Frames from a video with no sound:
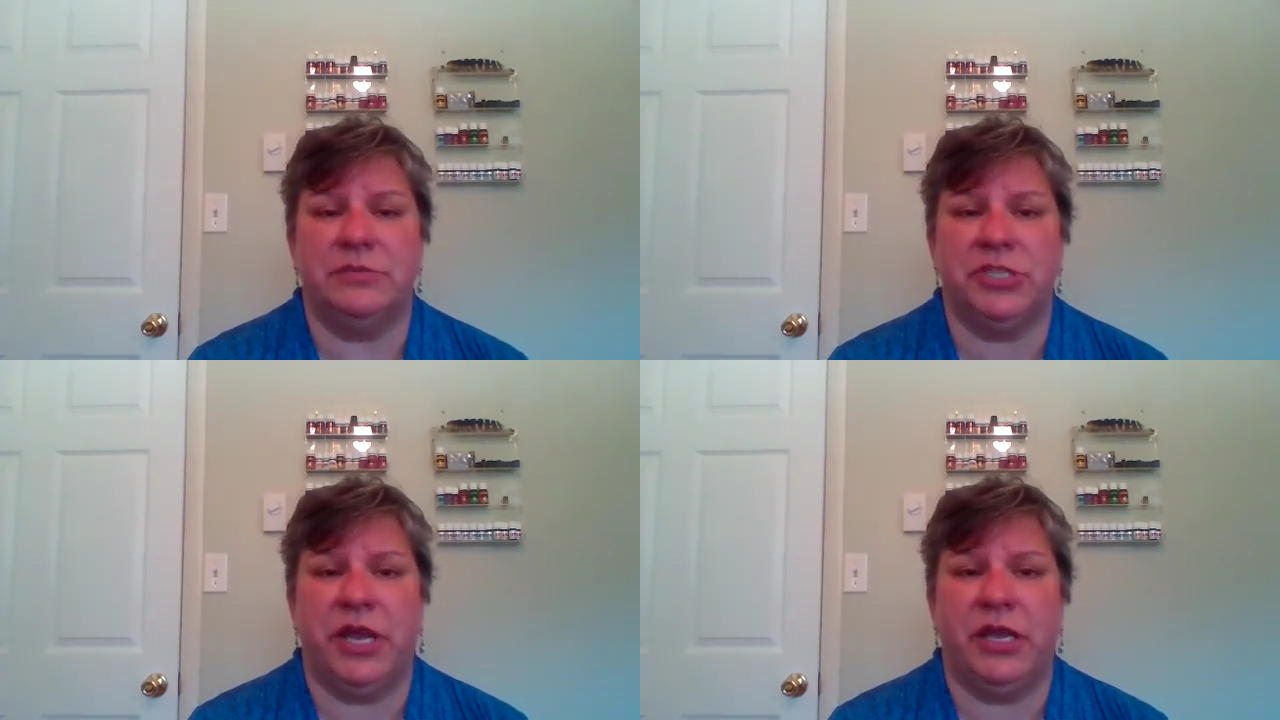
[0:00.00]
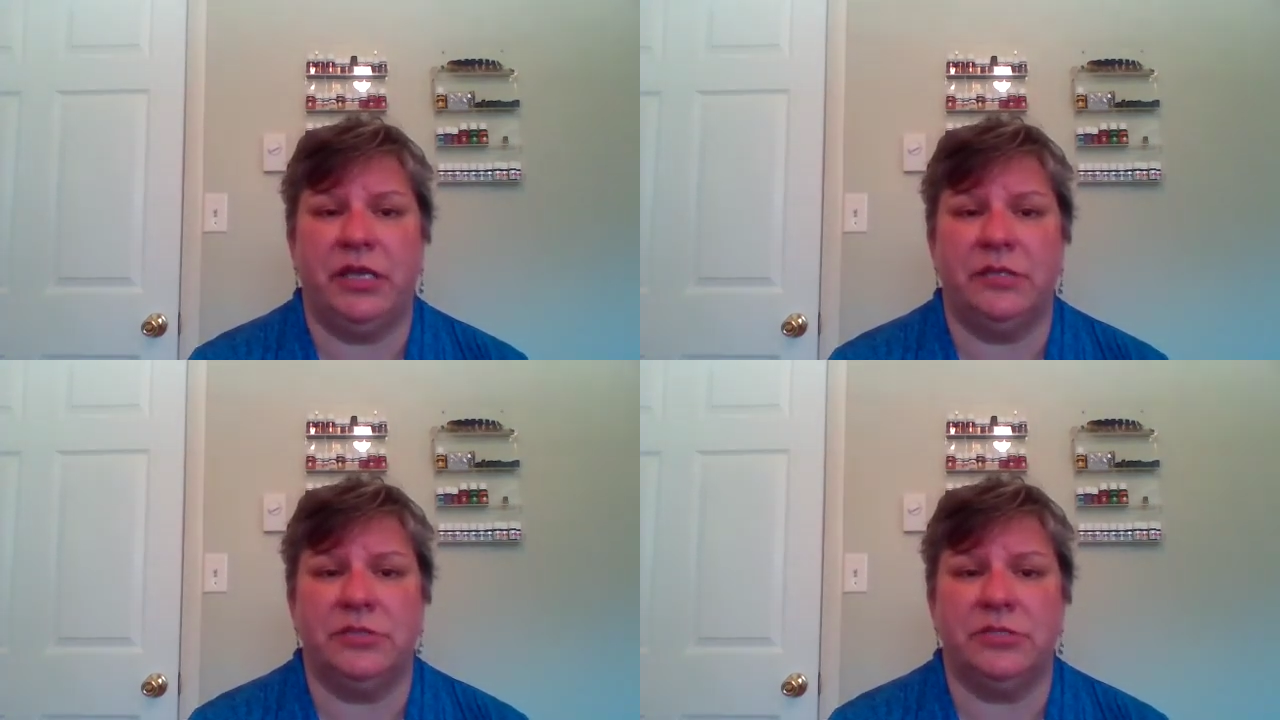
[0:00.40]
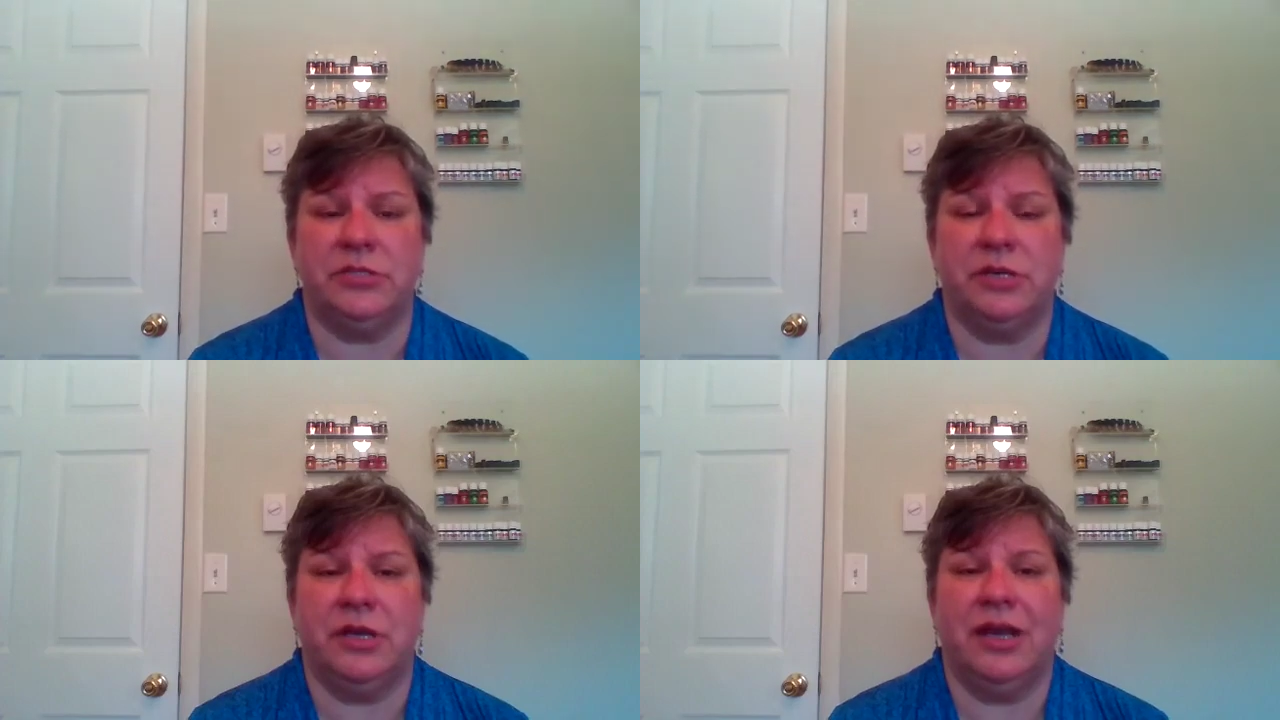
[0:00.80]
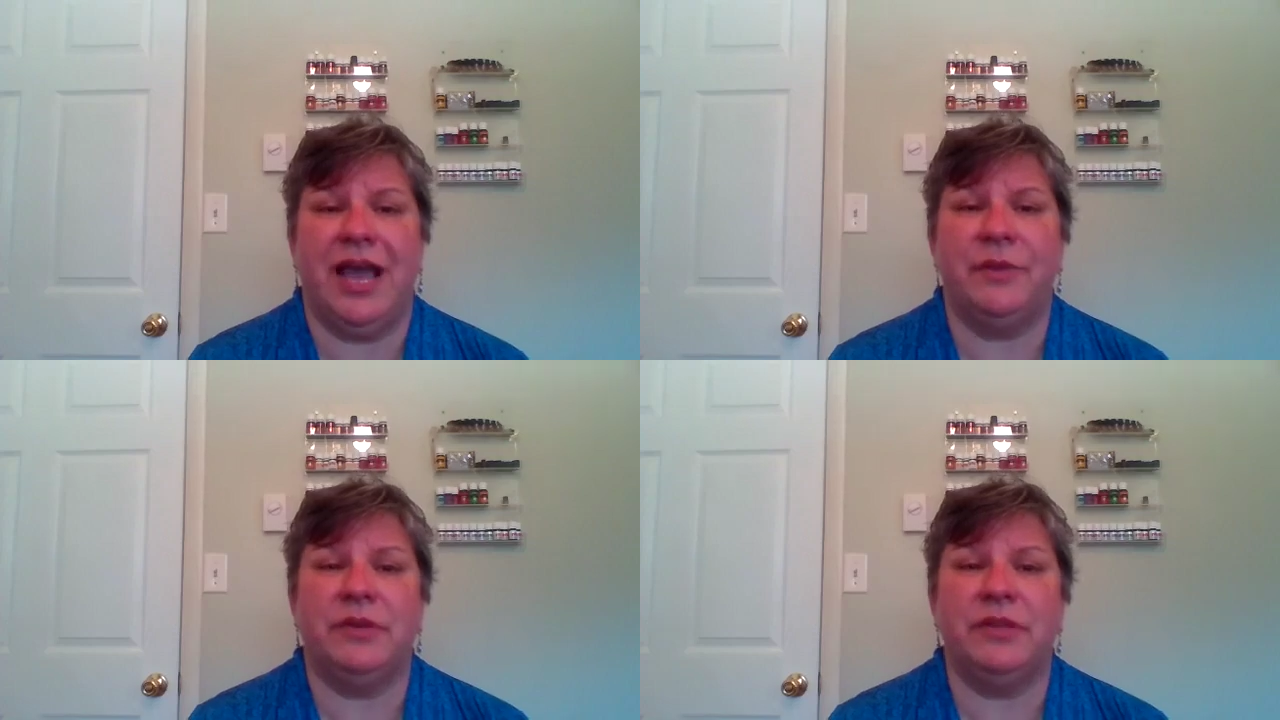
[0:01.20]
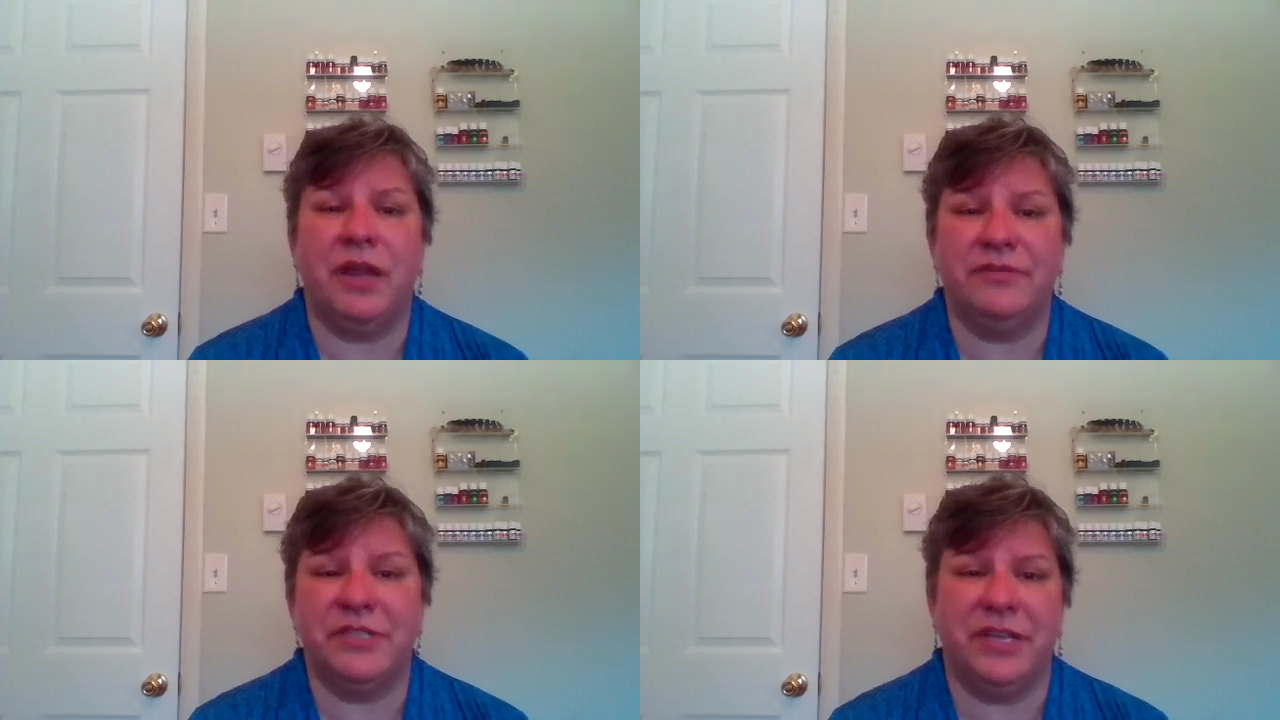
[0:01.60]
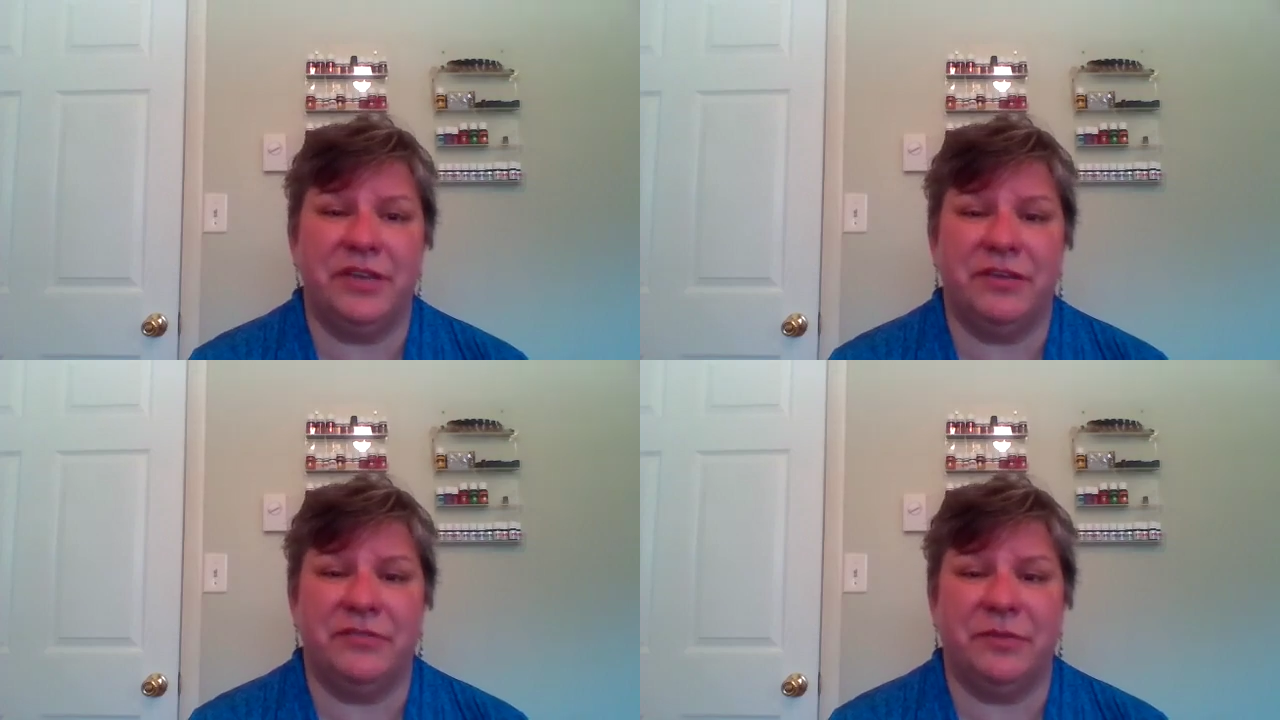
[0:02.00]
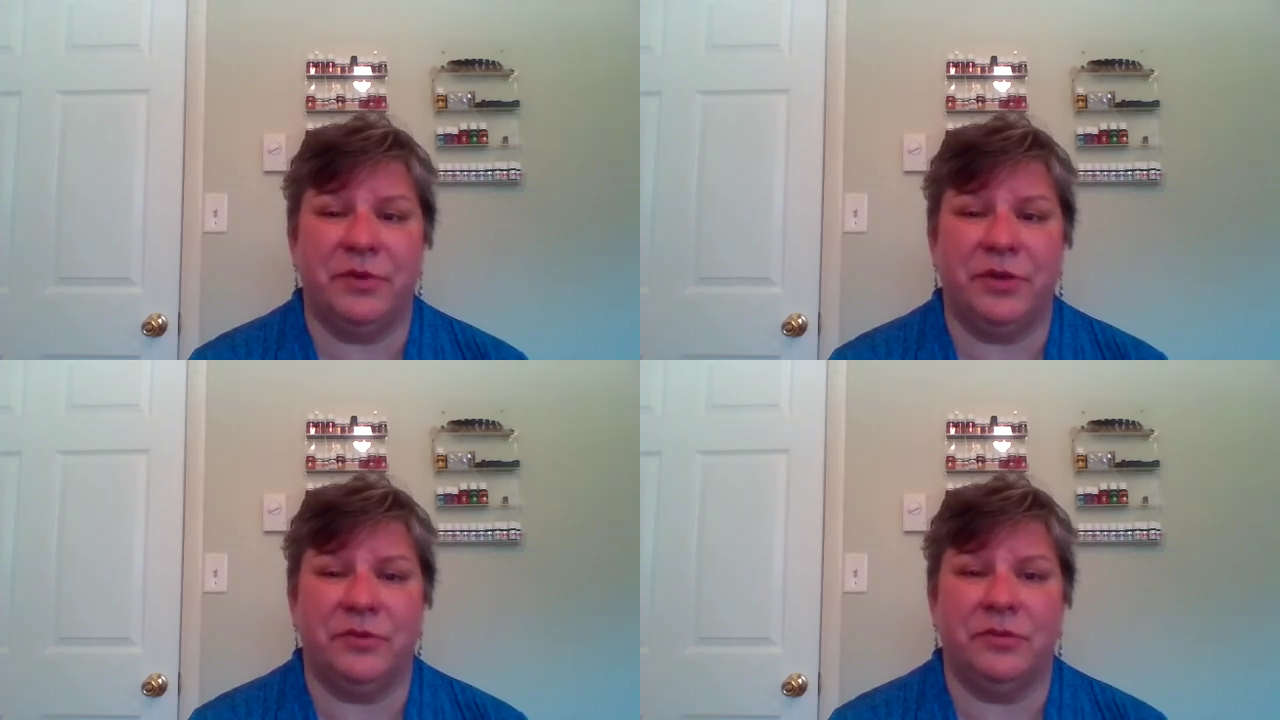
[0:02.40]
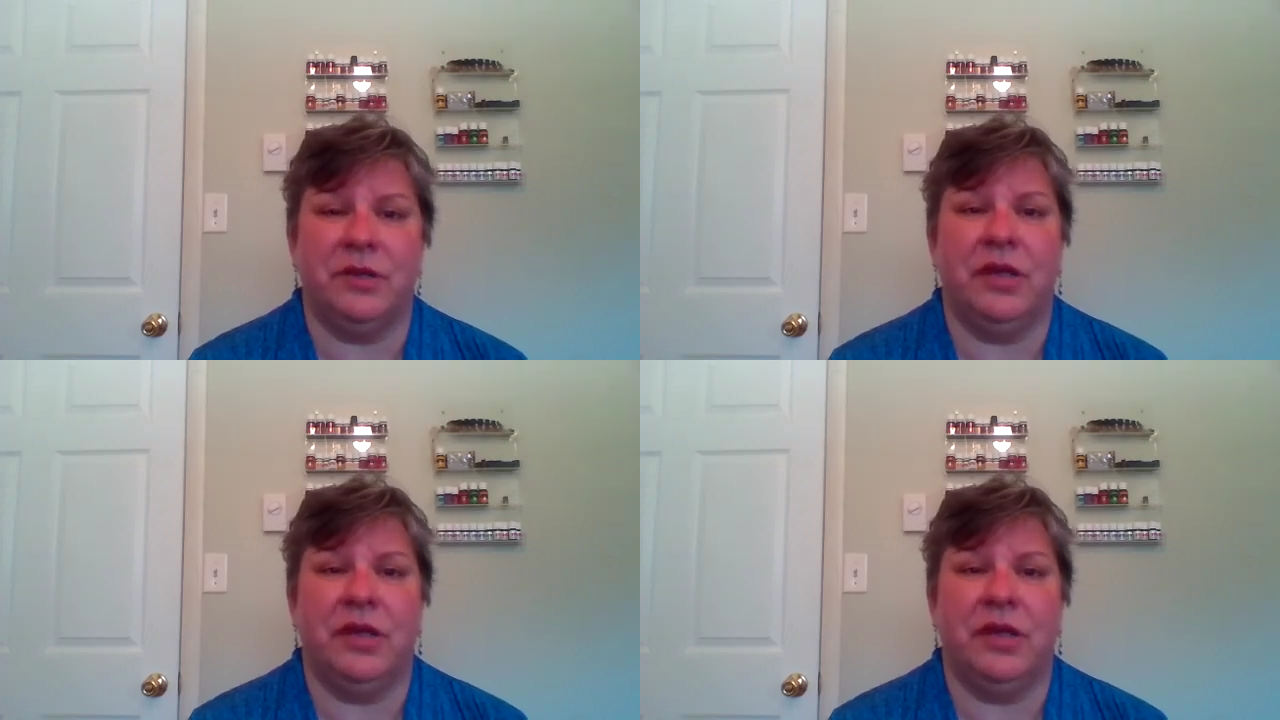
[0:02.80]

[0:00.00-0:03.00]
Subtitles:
change, I would love to hear from you.